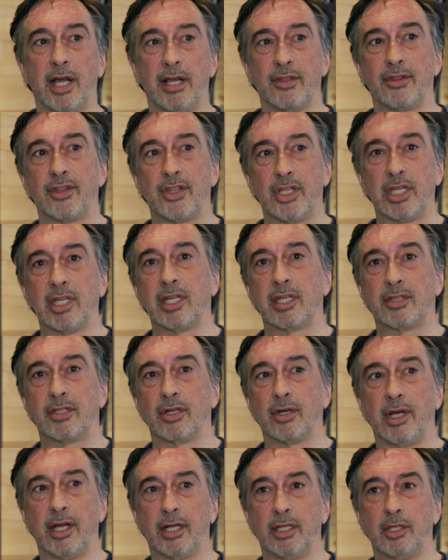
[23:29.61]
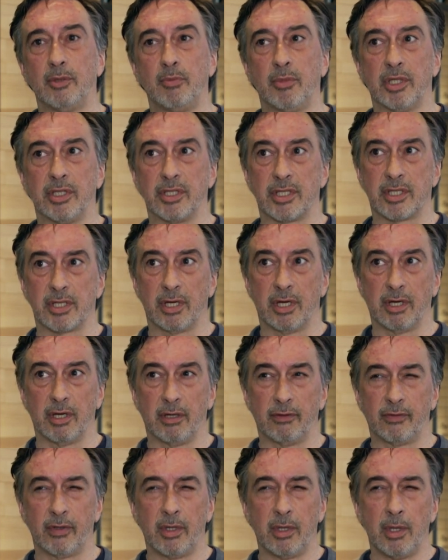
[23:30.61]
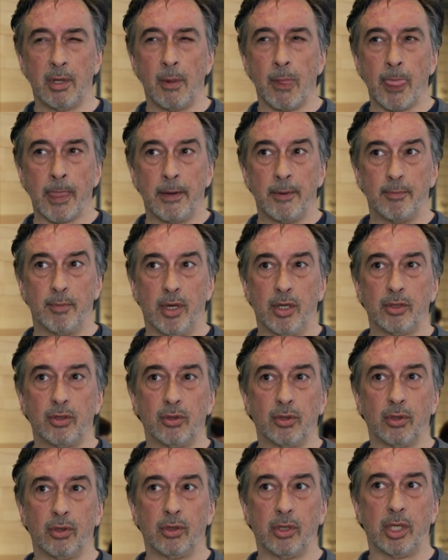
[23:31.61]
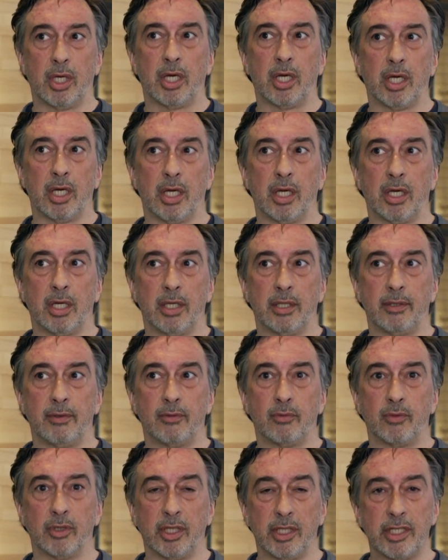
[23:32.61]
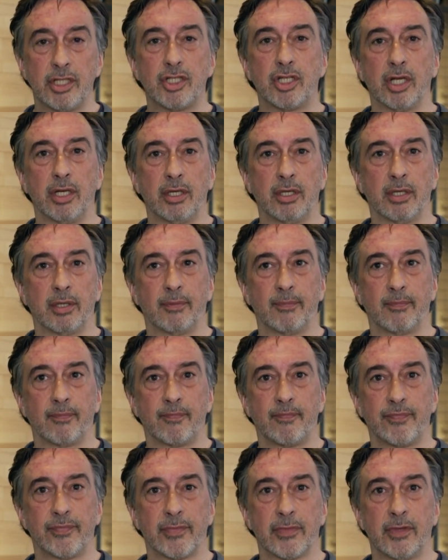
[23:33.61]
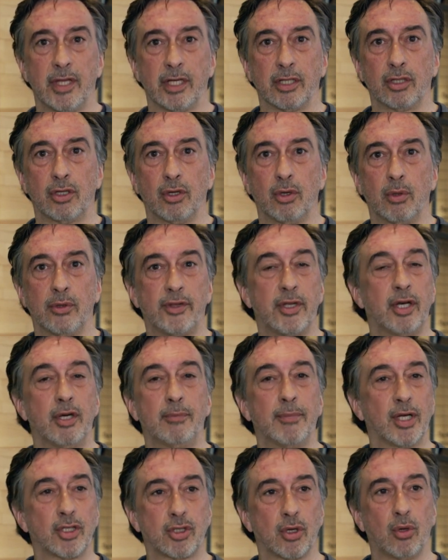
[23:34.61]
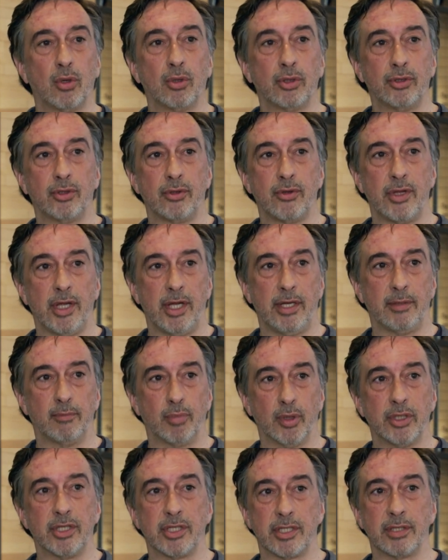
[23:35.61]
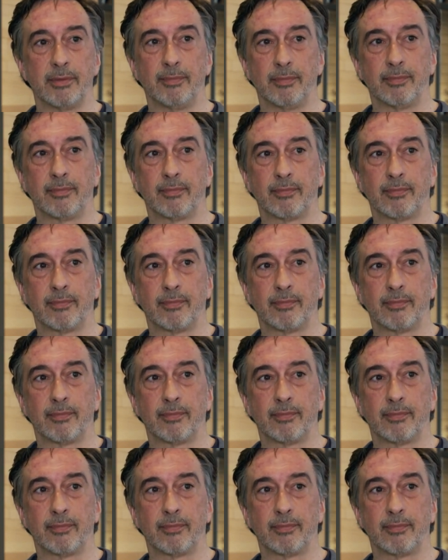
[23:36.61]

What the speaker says: I think there are elements of Mongol religion that are much older than Buddhism.